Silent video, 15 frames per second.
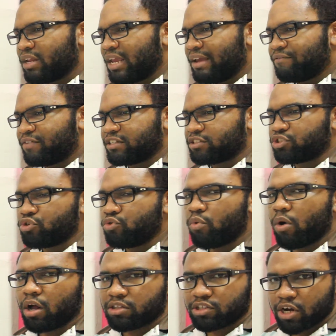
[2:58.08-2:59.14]
If it's
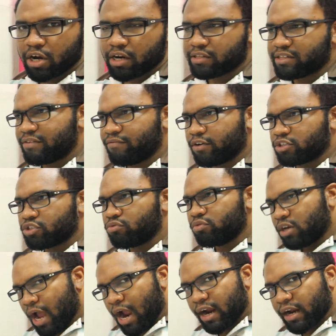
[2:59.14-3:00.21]
too alternative or too
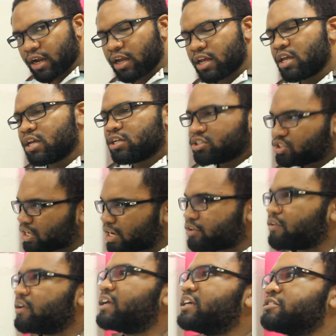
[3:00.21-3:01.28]
dark,
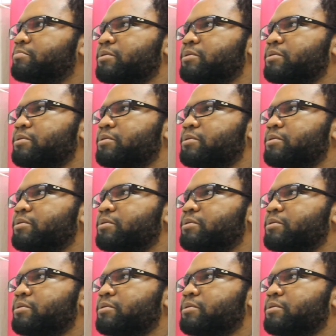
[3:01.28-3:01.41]
generally it's